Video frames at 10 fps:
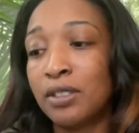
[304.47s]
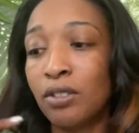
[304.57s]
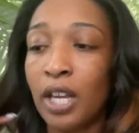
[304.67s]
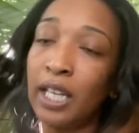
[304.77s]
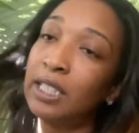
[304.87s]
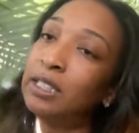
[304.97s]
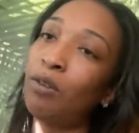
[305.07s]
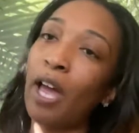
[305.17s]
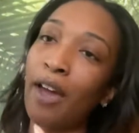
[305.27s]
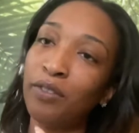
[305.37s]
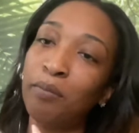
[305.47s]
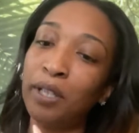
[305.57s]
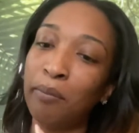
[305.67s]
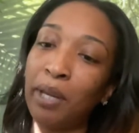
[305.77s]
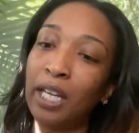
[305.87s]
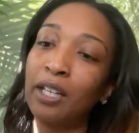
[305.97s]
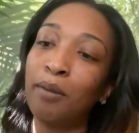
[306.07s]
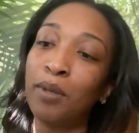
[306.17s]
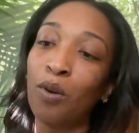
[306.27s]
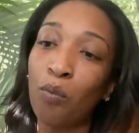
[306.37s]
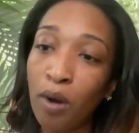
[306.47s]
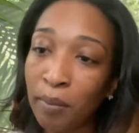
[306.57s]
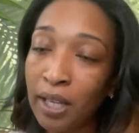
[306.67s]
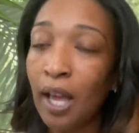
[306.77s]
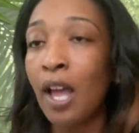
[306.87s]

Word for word: Okay, this don't have to be a man. It could be a woman,